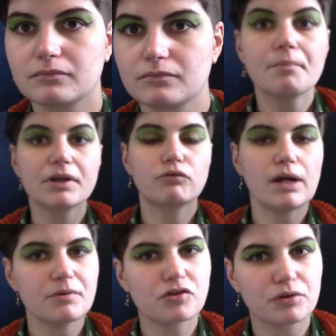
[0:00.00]
But the
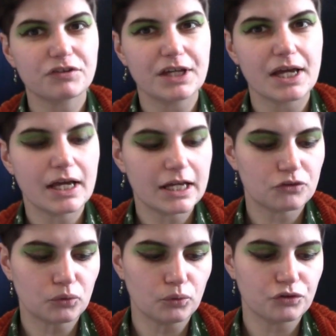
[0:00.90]
rapier's choice here is
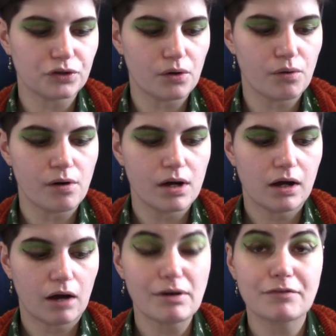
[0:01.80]
also
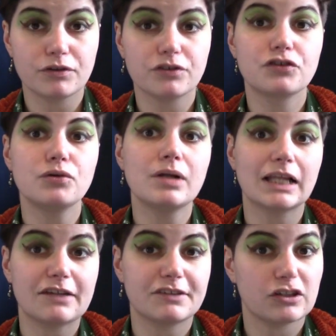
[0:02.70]
a reference to
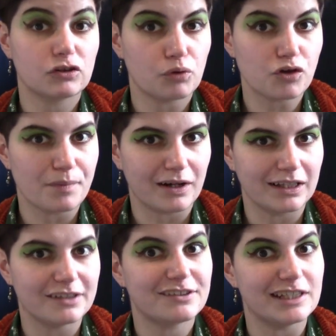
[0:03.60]
classic
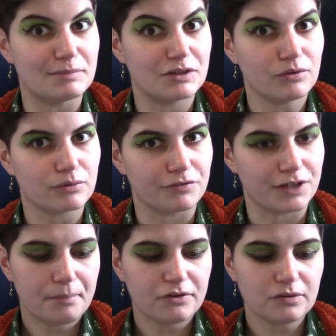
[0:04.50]
swashbuckler
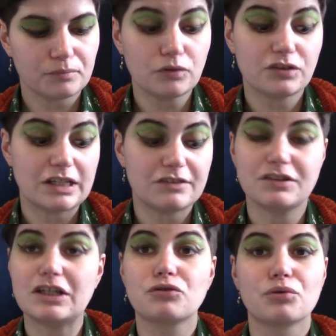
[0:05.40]
cinematography. Puss in Boots is
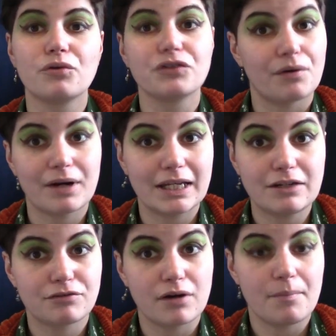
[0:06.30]
indeed drawn
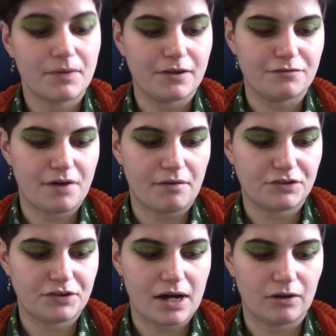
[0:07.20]
directly from the fairy
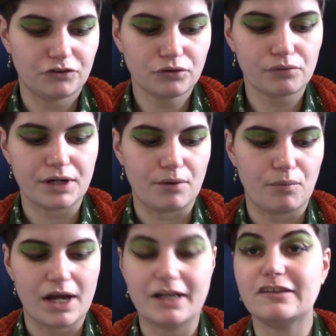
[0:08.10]
tale story,
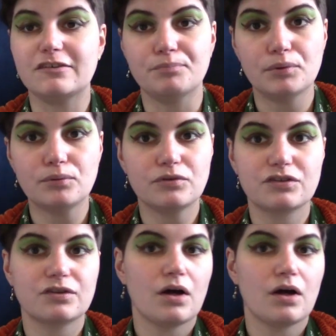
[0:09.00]
where his boots